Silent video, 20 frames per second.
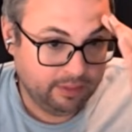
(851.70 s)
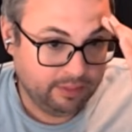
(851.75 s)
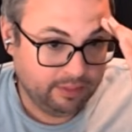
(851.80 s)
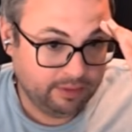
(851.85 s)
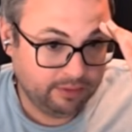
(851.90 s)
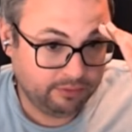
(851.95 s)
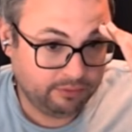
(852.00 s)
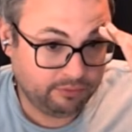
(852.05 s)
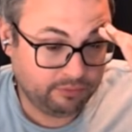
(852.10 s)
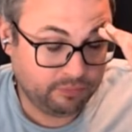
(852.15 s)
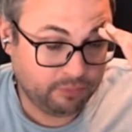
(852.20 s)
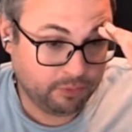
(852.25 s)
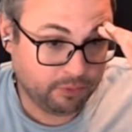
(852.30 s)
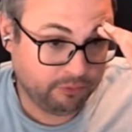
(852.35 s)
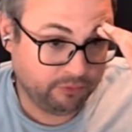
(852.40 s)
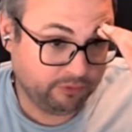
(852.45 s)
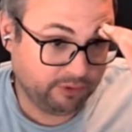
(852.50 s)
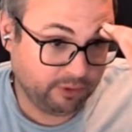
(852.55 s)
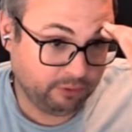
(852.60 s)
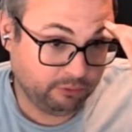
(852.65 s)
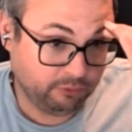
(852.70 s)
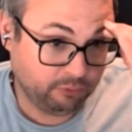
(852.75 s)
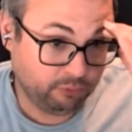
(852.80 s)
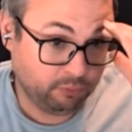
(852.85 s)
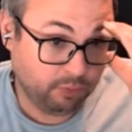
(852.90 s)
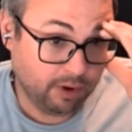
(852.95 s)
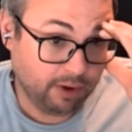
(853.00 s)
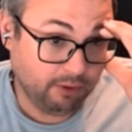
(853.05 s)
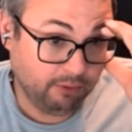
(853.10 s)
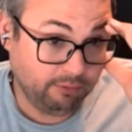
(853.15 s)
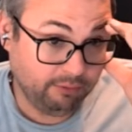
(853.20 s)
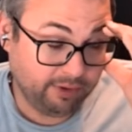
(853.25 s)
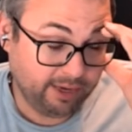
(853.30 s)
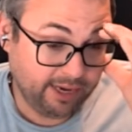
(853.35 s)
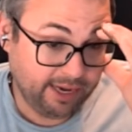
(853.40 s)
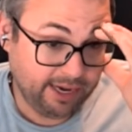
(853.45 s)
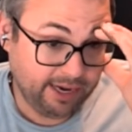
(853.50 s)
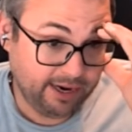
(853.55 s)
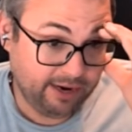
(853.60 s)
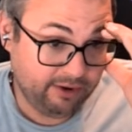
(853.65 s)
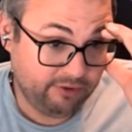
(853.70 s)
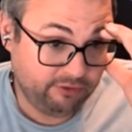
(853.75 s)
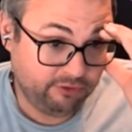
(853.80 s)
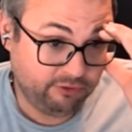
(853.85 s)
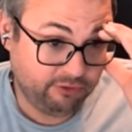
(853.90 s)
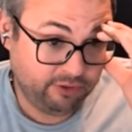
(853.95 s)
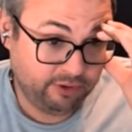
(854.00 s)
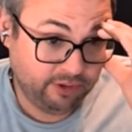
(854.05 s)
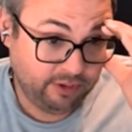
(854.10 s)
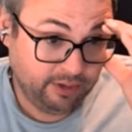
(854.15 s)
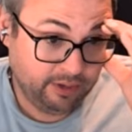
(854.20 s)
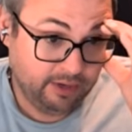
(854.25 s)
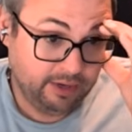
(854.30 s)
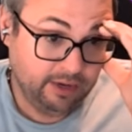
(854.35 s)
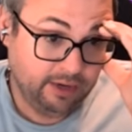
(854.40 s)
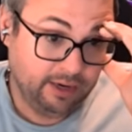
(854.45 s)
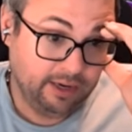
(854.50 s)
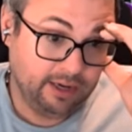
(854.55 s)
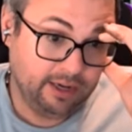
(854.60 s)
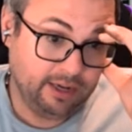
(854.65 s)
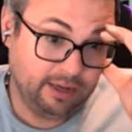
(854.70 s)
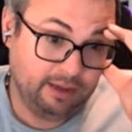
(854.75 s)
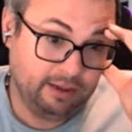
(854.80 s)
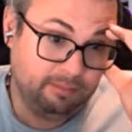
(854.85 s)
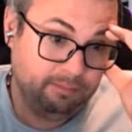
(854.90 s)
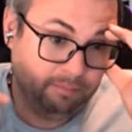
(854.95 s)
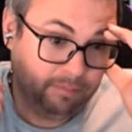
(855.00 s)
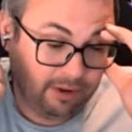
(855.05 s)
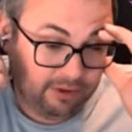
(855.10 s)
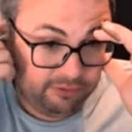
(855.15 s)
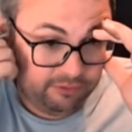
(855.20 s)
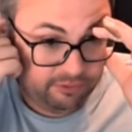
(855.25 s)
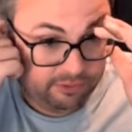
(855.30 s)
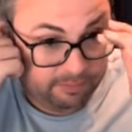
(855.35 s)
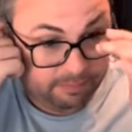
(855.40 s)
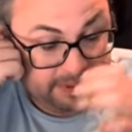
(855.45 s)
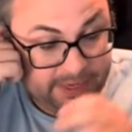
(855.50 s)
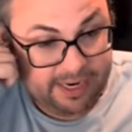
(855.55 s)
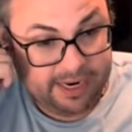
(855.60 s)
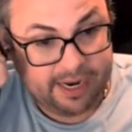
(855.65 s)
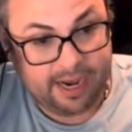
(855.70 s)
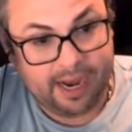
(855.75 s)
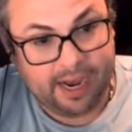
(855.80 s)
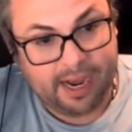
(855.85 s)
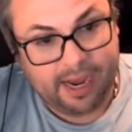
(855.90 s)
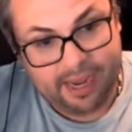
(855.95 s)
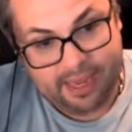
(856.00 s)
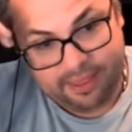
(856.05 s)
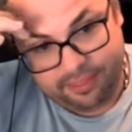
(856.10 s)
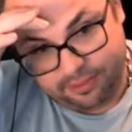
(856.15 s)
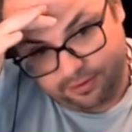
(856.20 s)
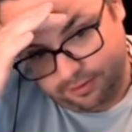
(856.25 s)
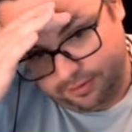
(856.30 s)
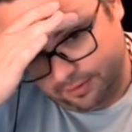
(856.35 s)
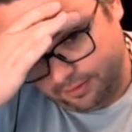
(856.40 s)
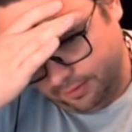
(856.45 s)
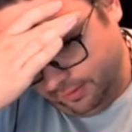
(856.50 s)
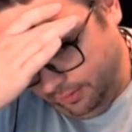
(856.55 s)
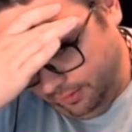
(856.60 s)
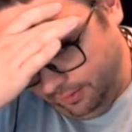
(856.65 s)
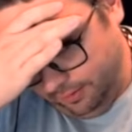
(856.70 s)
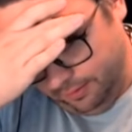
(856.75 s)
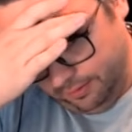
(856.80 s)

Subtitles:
this 4-cell 12 cage must be either